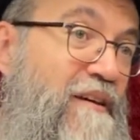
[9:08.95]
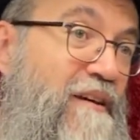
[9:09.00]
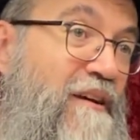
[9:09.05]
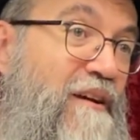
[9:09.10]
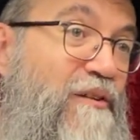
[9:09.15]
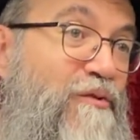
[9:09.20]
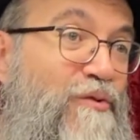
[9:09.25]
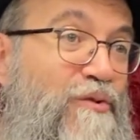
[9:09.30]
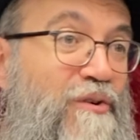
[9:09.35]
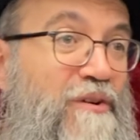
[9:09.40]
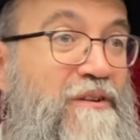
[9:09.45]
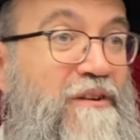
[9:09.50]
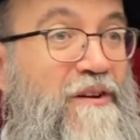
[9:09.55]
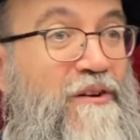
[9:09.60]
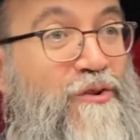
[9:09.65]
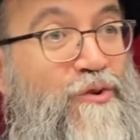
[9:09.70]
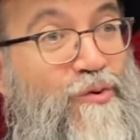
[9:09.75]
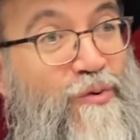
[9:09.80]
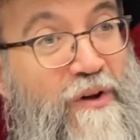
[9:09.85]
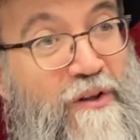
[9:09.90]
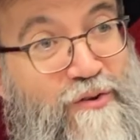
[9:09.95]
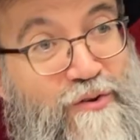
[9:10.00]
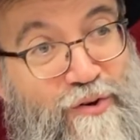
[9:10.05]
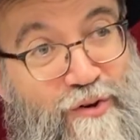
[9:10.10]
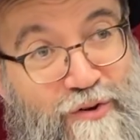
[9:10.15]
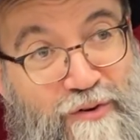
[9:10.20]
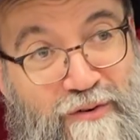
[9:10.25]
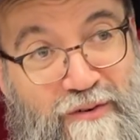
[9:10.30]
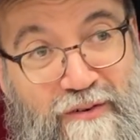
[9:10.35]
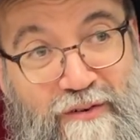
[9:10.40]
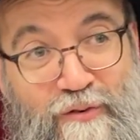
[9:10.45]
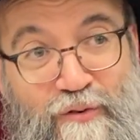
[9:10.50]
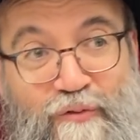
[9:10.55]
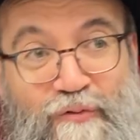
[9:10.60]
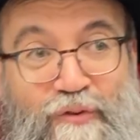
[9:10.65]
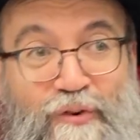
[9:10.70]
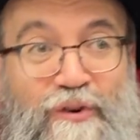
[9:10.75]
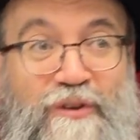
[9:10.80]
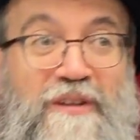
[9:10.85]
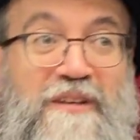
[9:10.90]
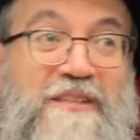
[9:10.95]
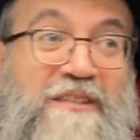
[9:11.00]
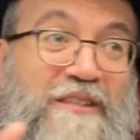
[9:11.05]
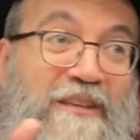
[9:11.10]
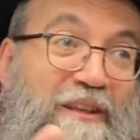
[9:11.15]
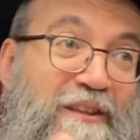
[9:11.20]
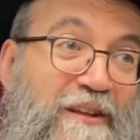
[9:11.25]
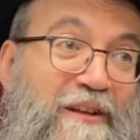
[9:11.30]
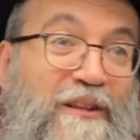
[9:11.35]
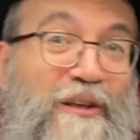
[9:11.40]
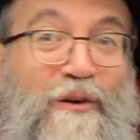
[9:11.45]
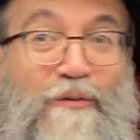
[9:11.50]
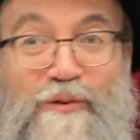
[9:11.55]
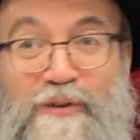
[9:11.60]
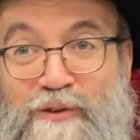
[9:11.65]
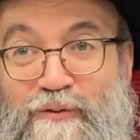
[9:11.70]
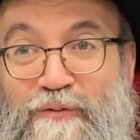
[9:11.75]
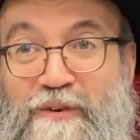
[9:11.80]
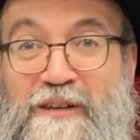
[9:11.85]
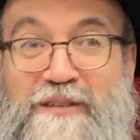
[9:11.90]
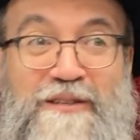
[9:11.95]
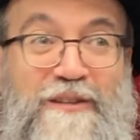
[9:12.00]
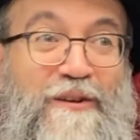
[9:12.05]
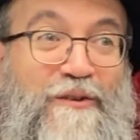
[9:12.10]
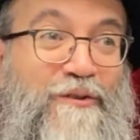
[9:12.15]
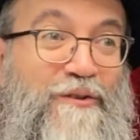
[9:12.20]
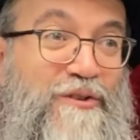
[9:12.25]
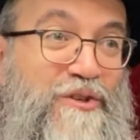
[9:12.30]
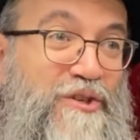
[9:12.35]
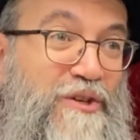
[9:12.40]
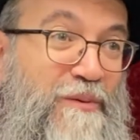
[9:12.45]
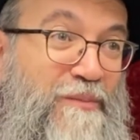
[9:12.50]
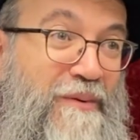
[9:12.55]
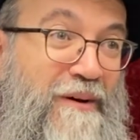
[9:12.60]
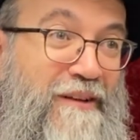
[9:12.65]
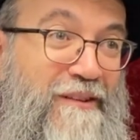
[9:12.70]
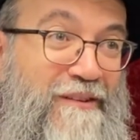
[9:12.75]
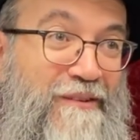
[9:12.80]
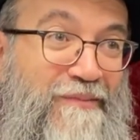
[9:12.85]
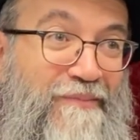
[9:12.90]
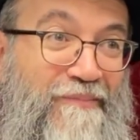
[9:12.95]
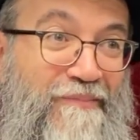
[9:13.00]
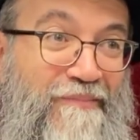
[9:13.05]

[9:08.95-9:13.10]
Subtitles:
in order to atone for the sin that he was fasting on Shabbat.